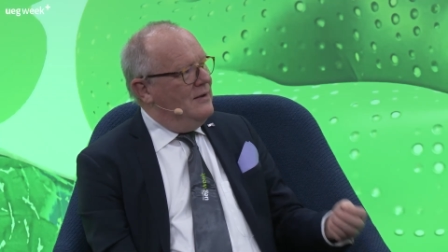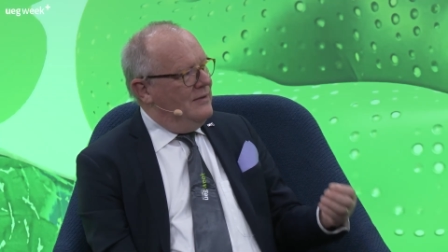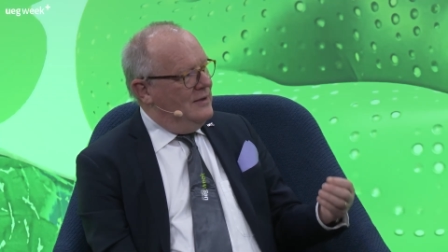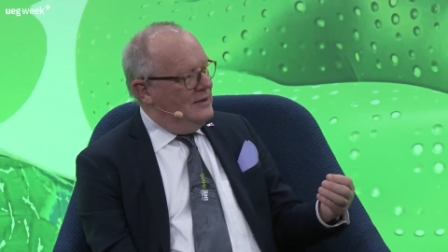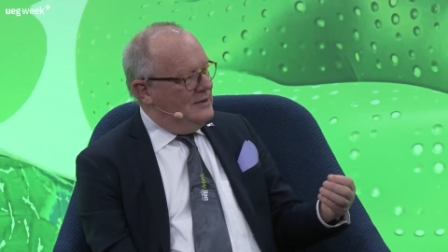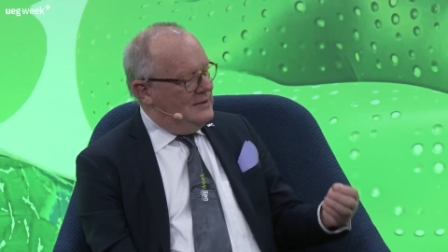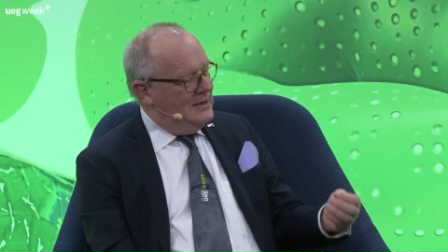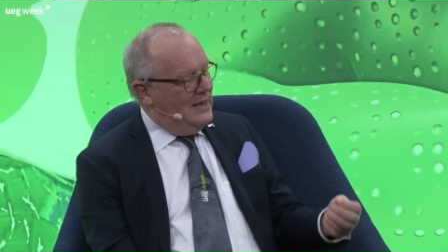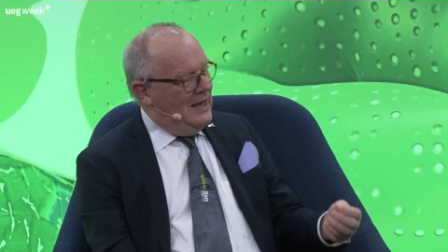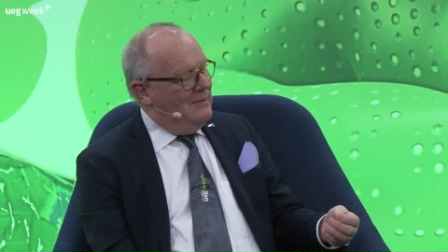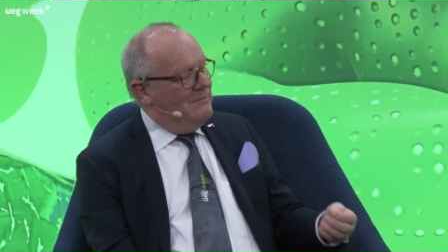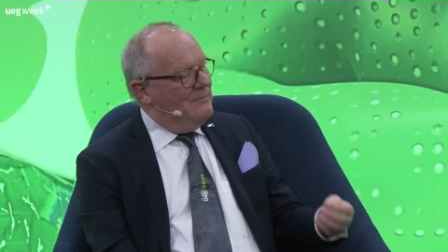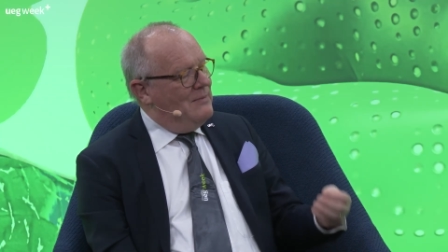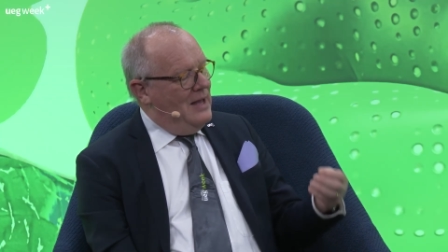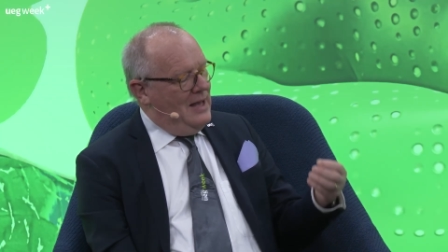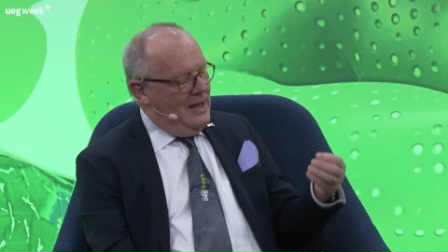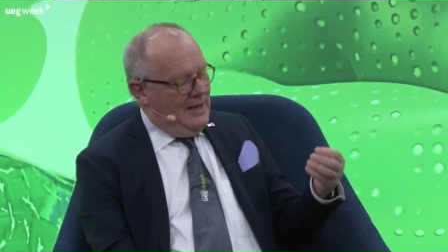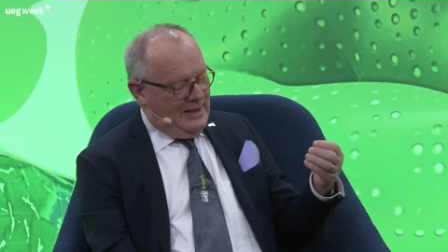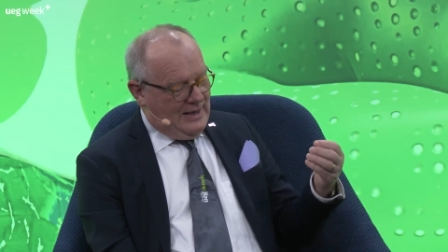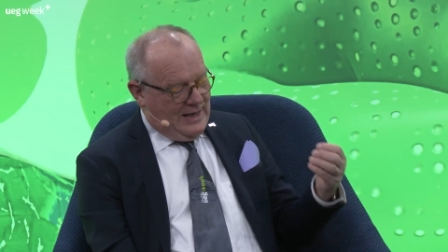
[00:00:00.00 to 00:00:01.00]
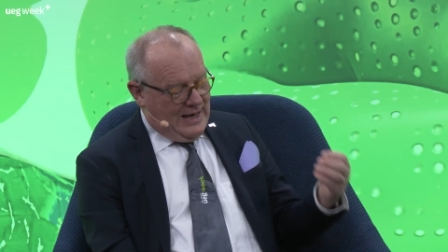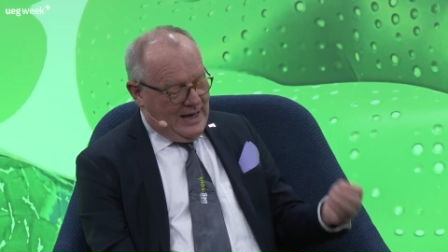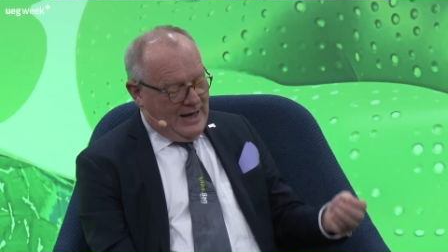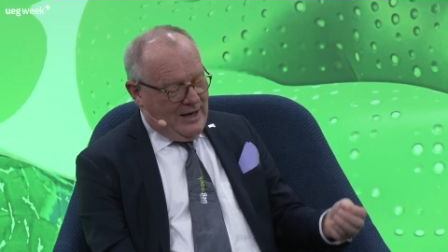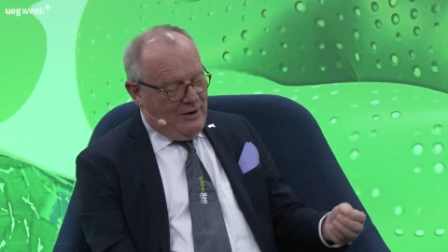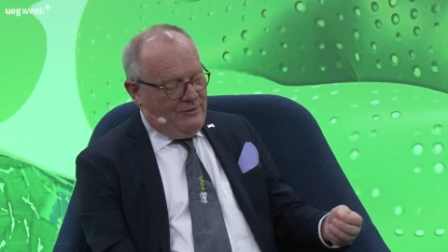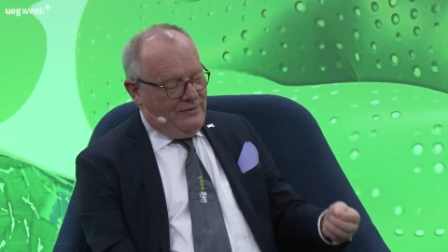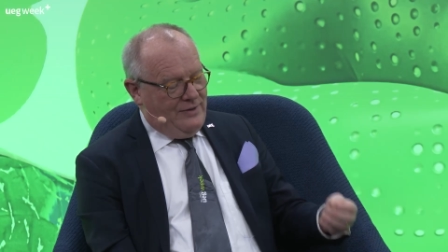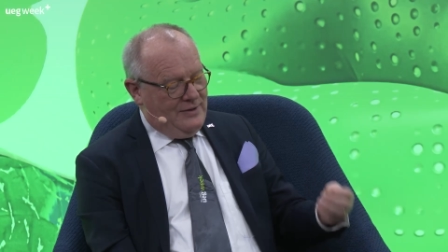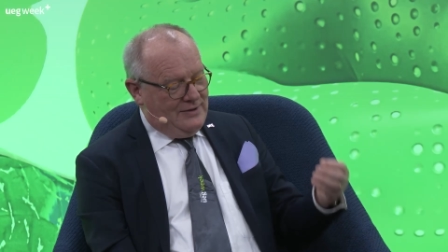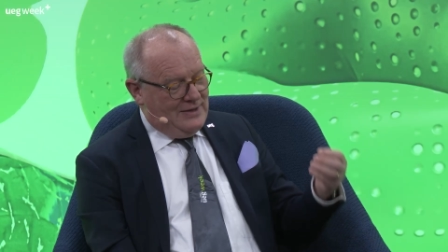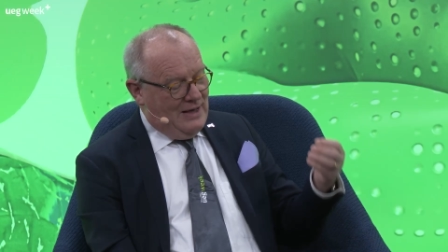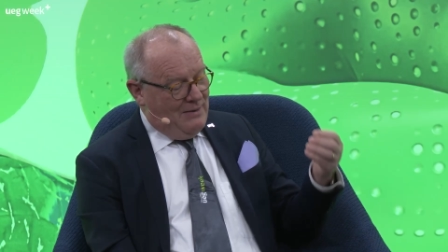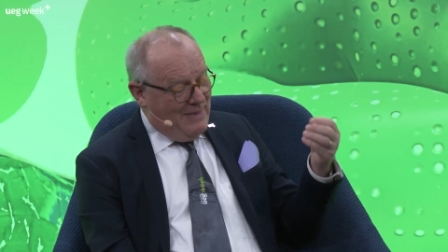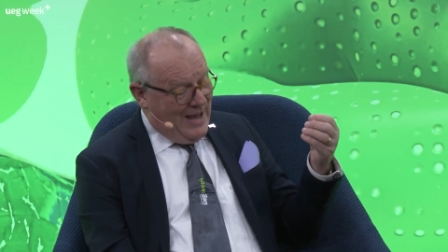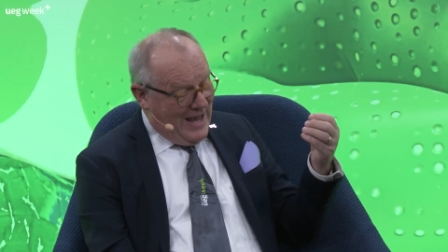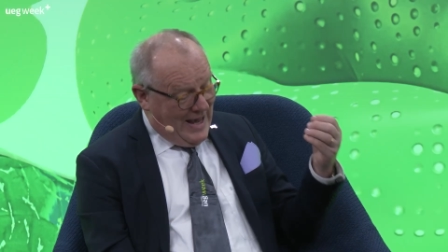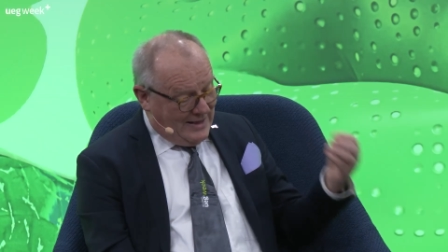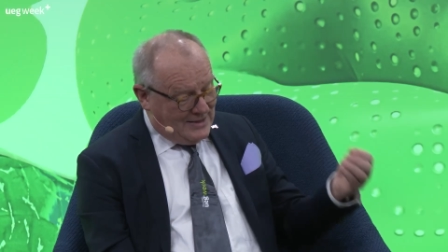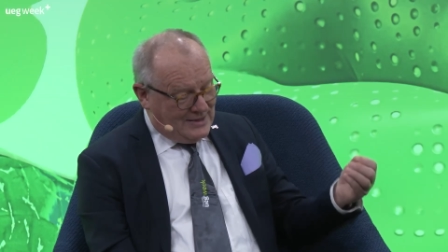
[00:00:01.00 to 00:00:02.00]
the same care, the same
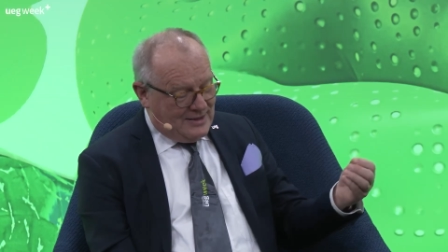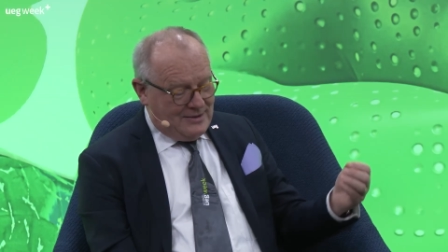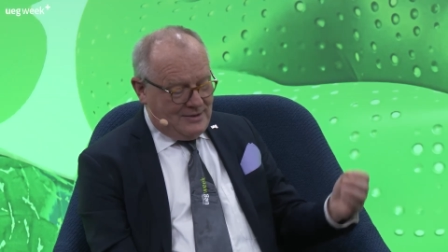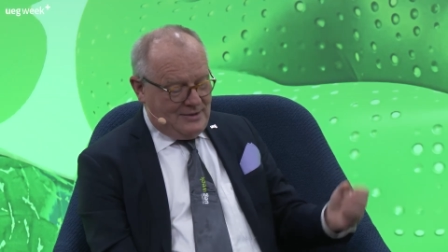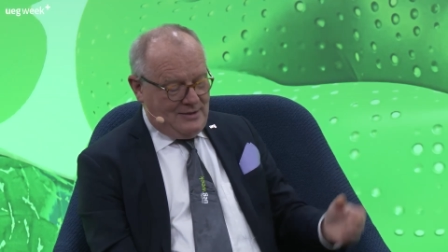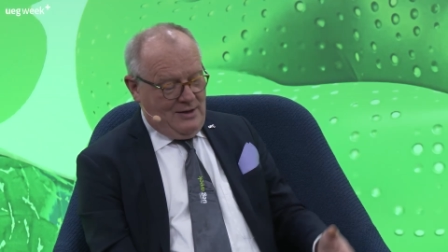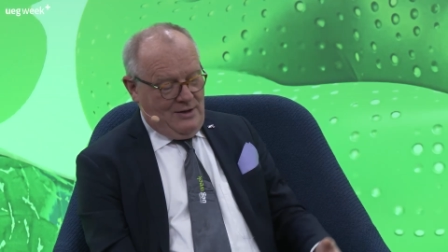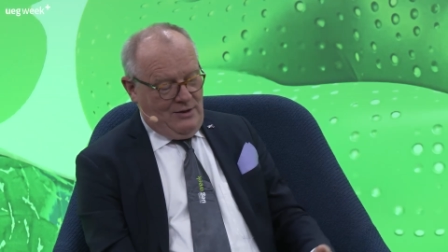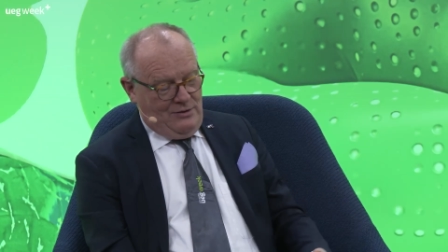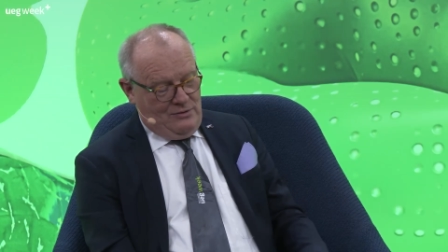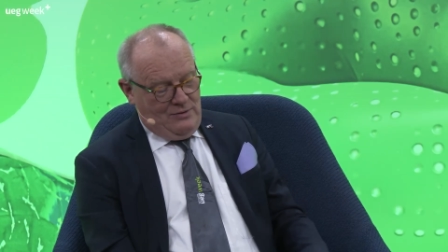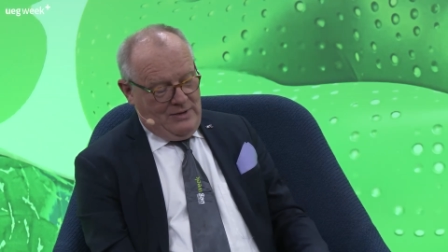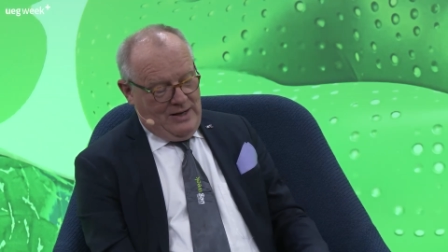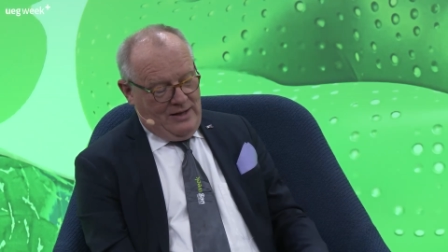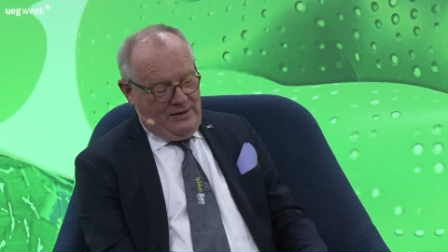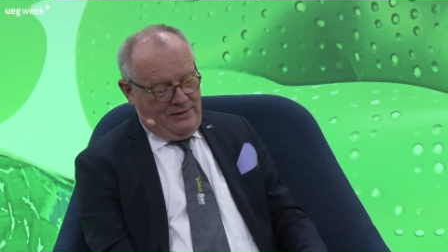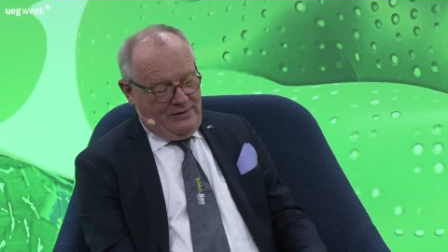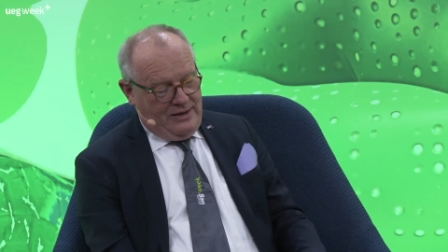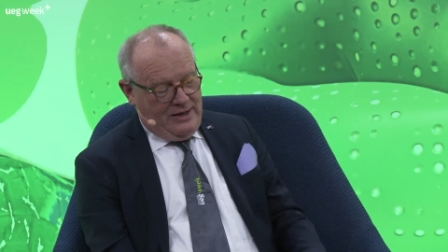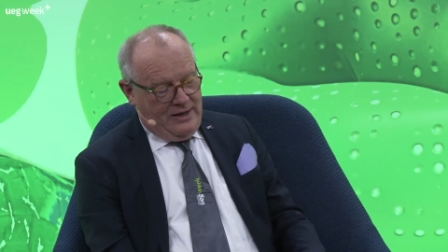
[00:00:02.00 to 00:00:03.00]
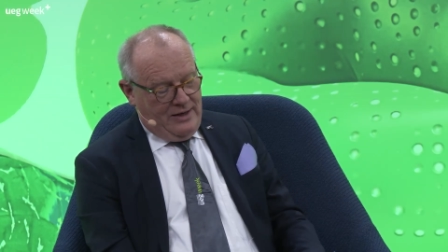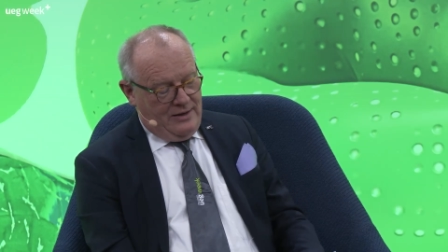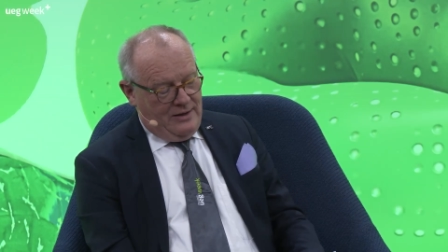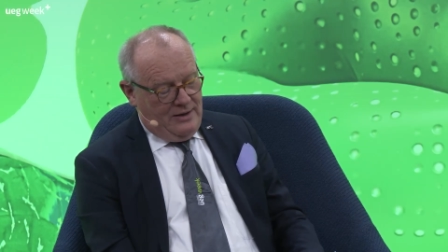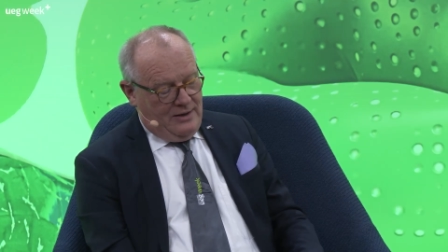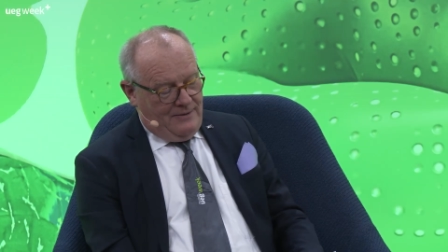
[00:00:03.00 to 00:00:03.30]
access to healthcare.